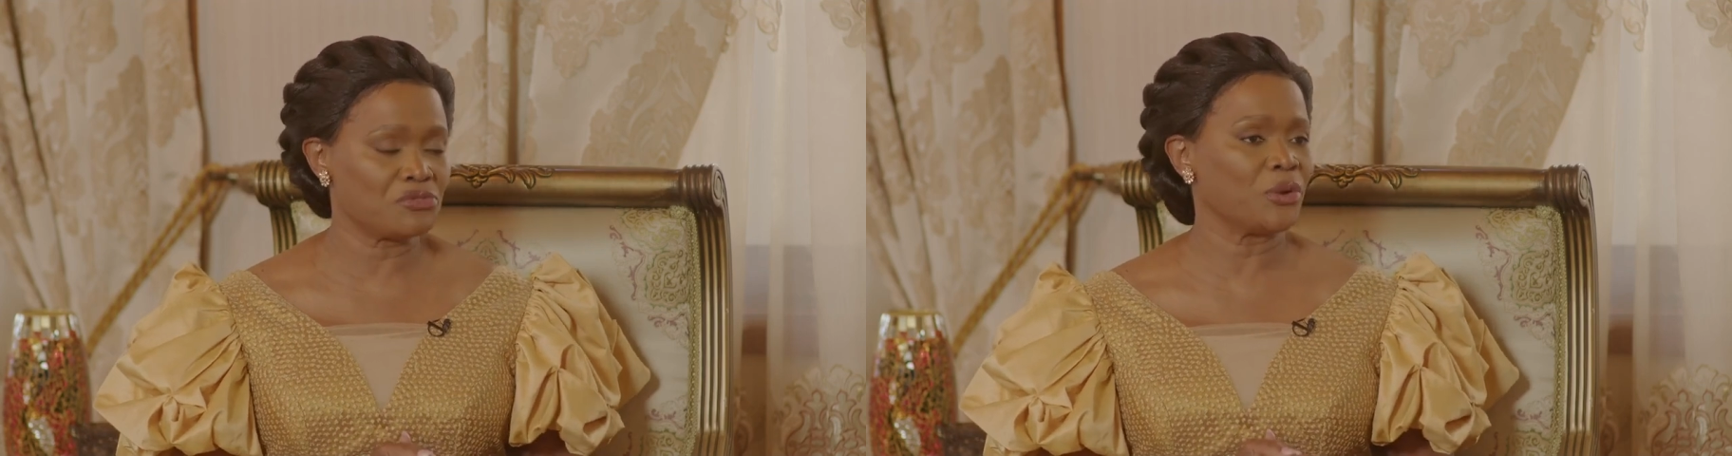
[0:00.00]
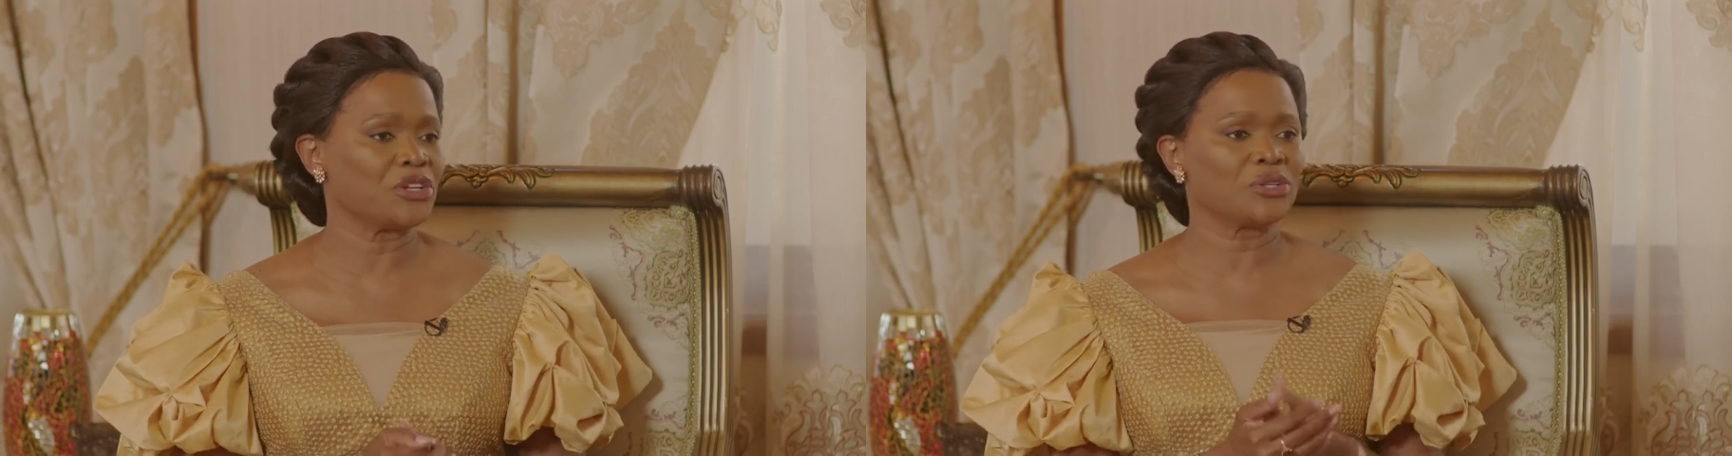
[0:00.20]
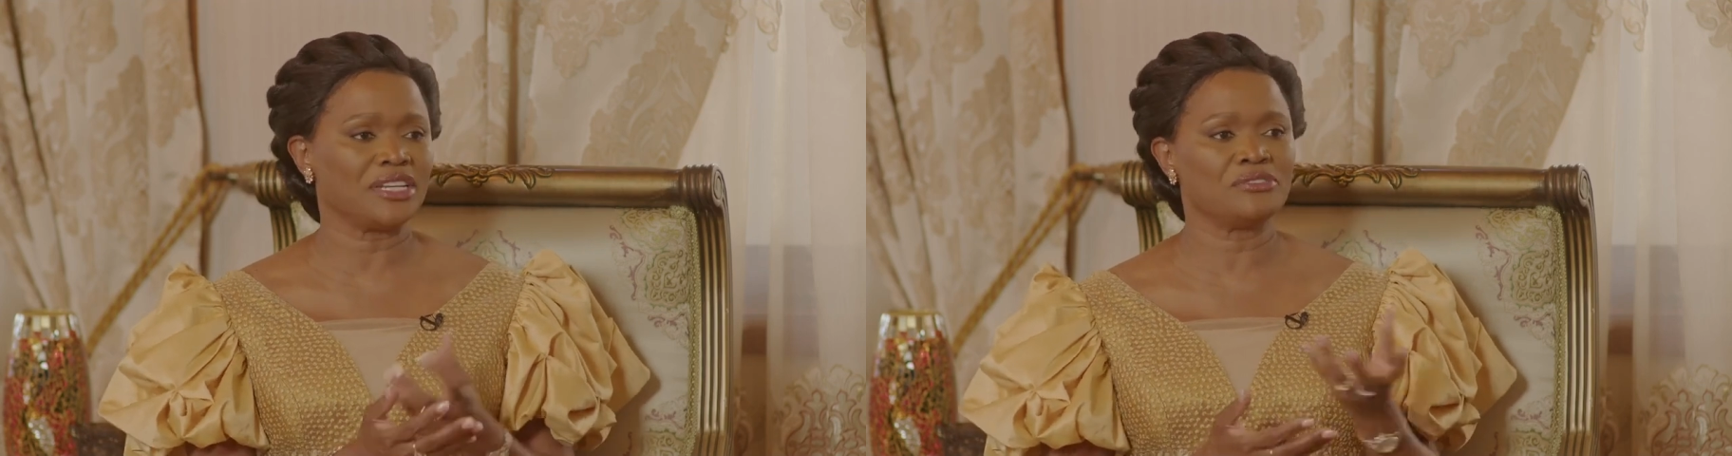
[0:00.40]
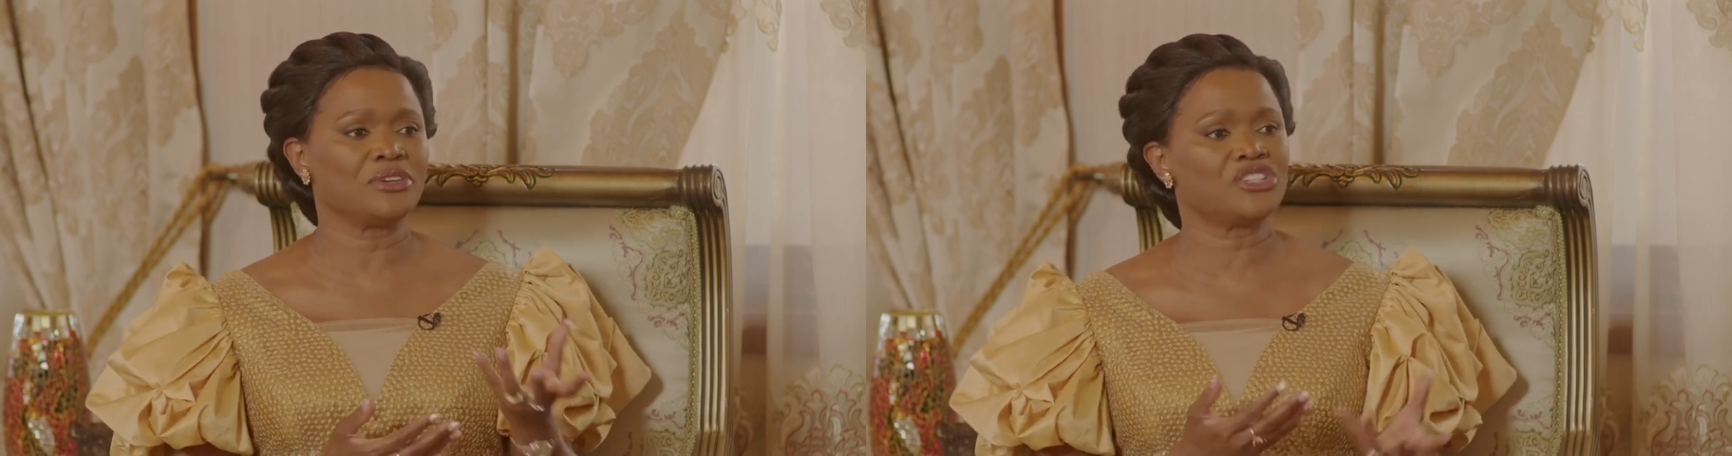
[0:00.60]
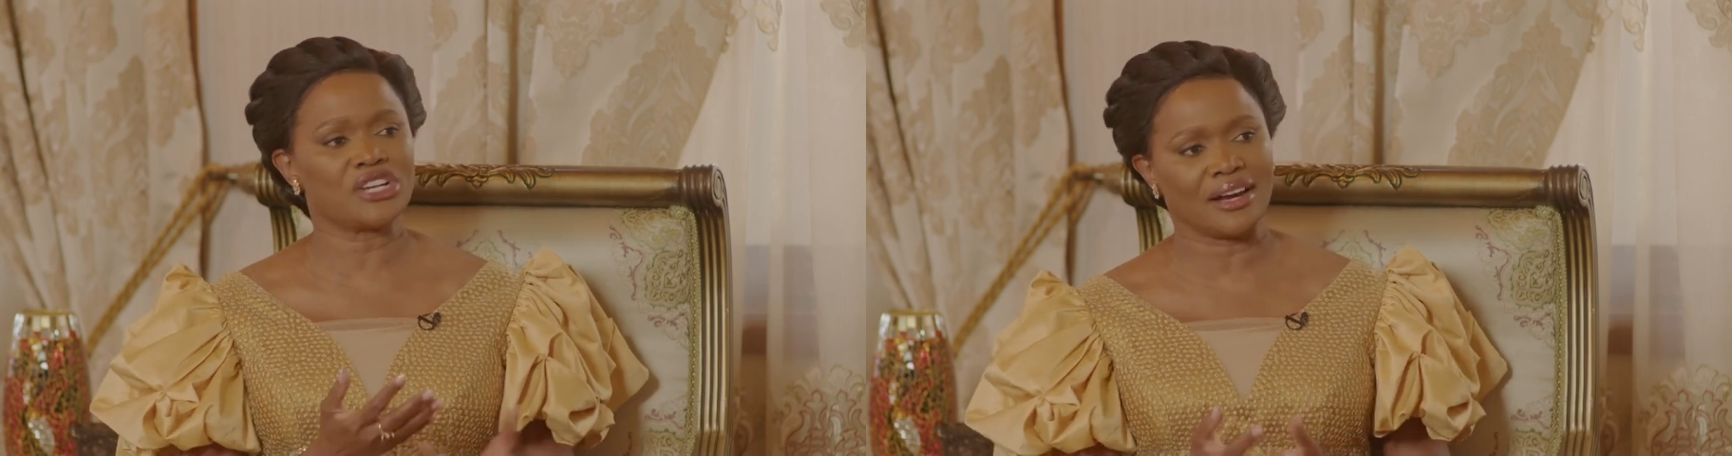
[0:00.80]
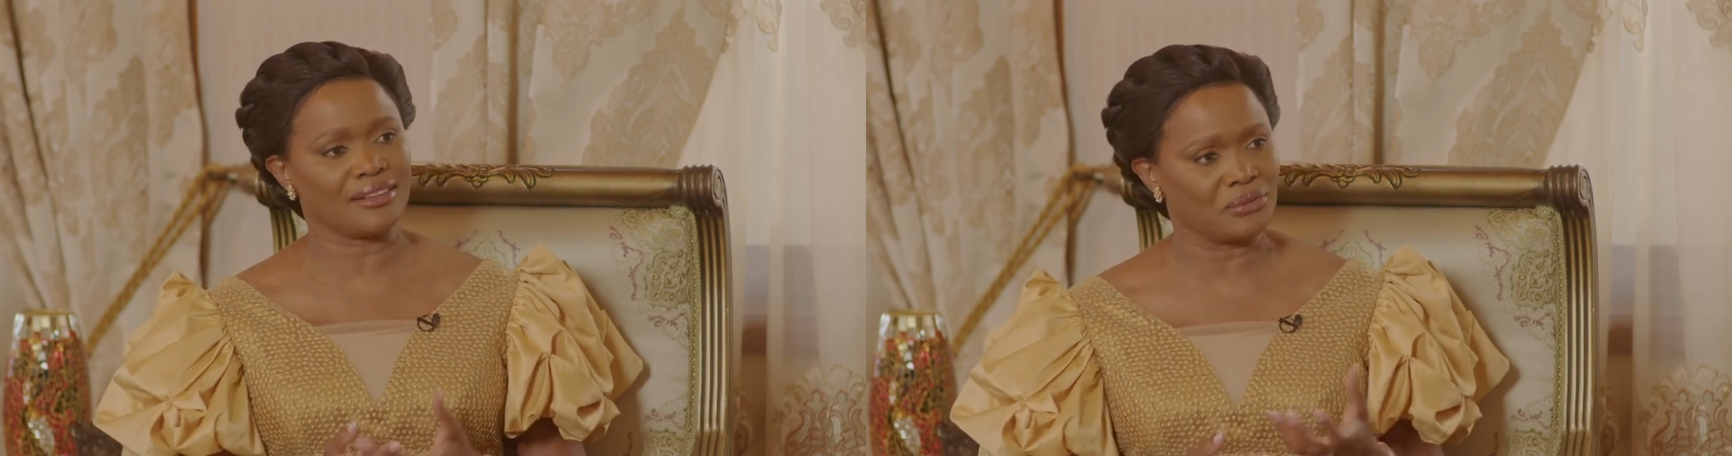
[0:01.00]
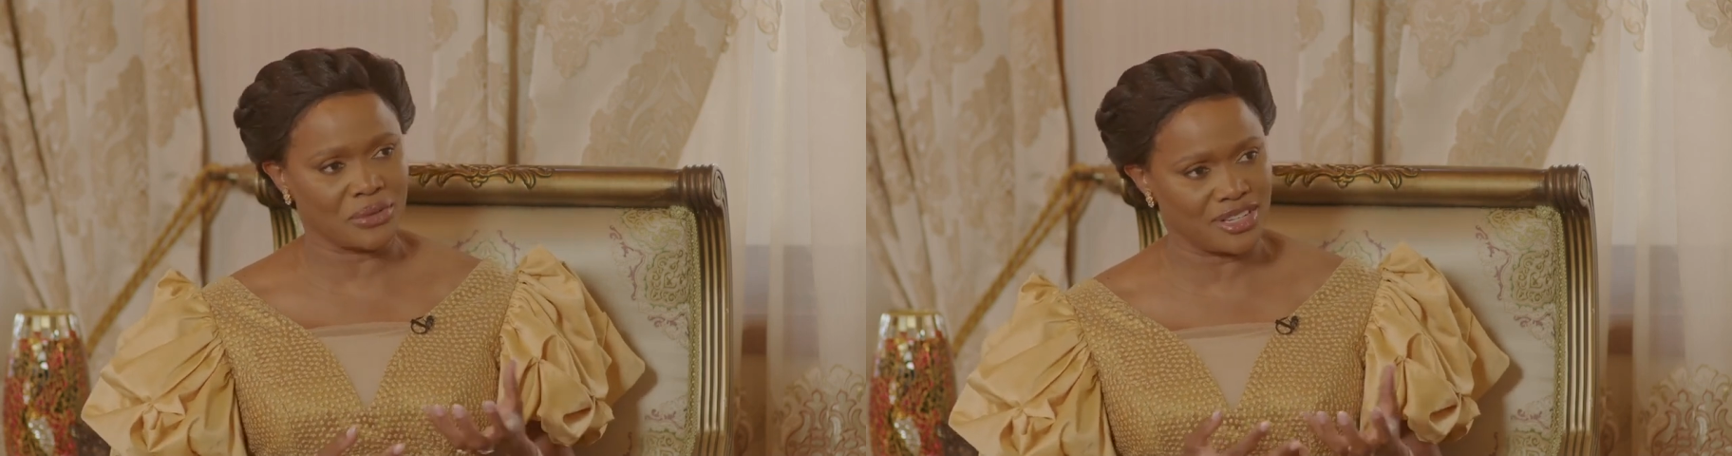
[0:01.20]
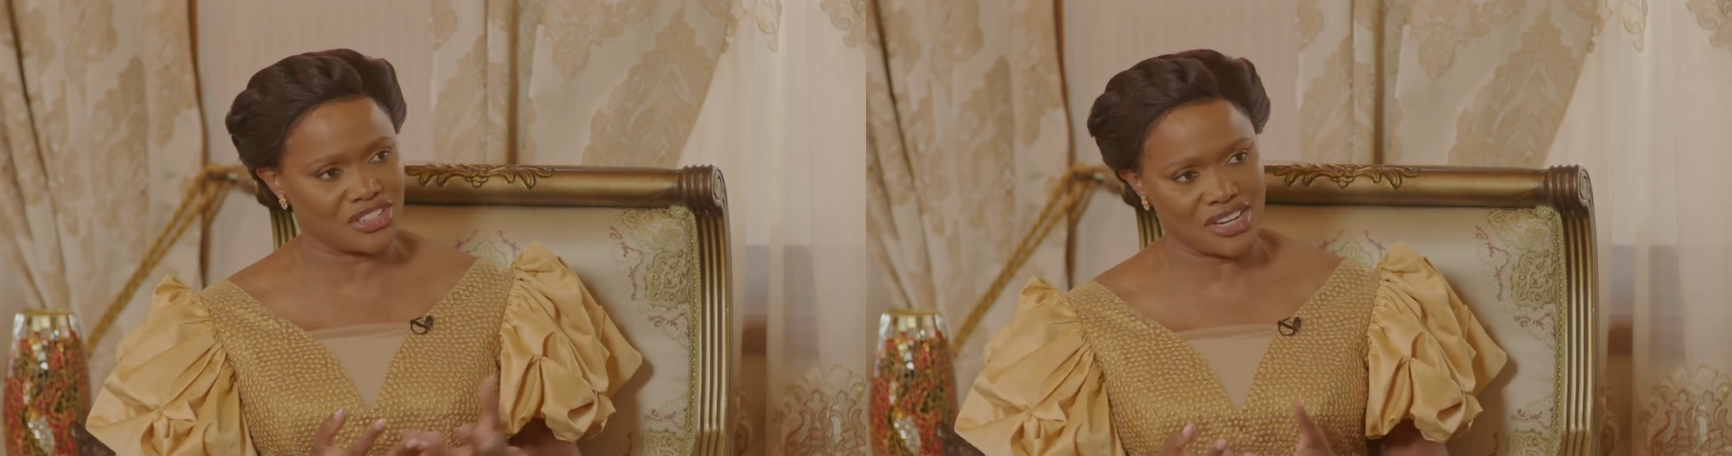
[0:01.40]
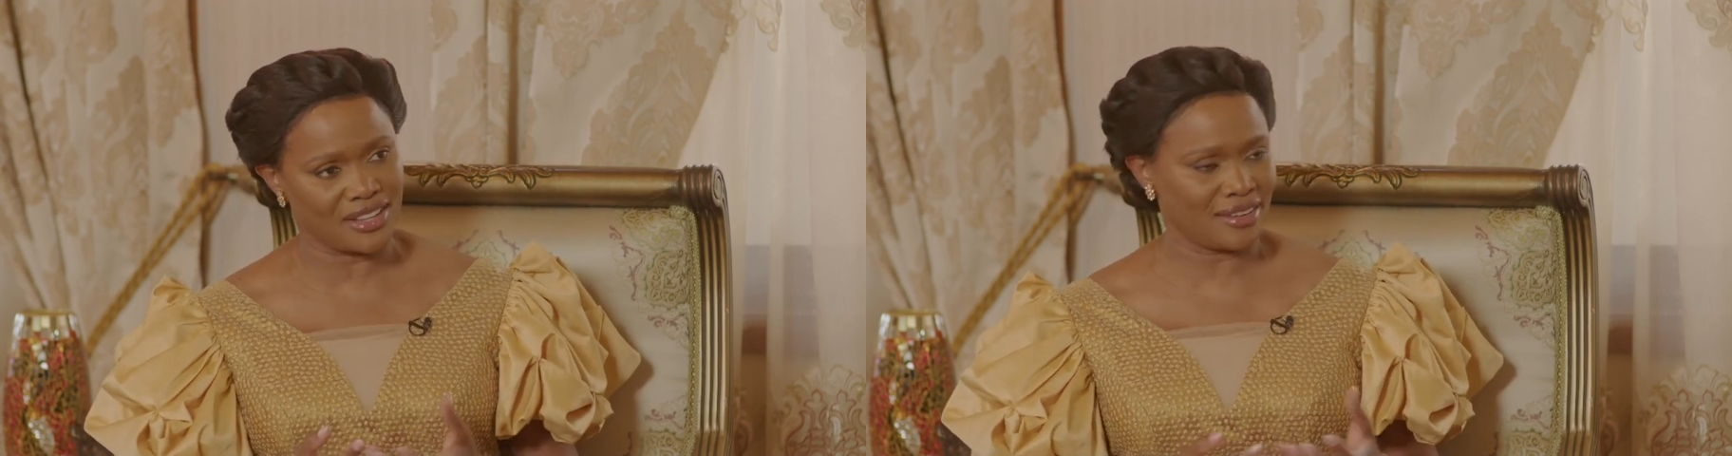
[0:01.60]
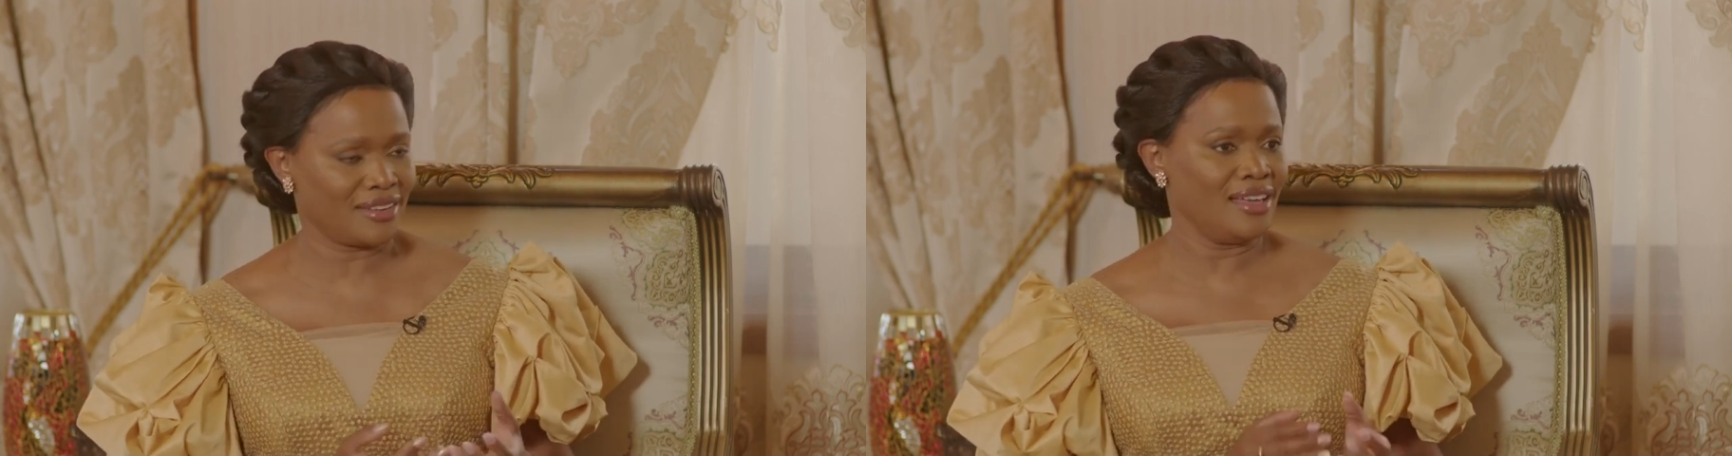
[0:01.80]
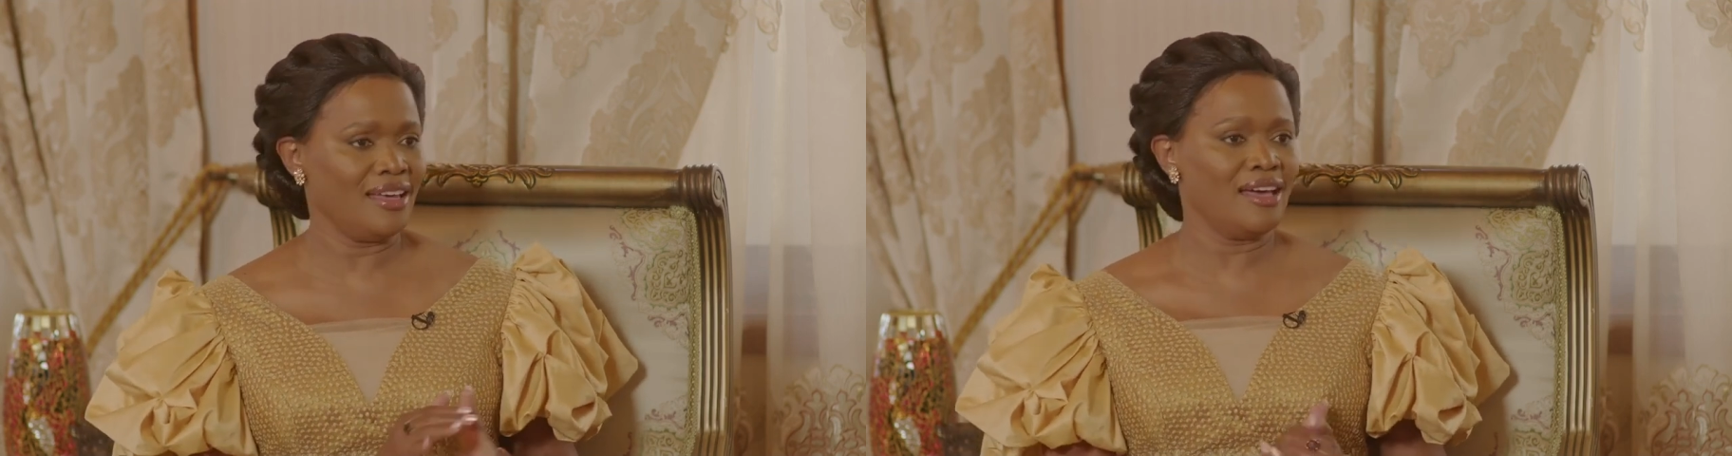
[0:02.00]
if we're to live with each other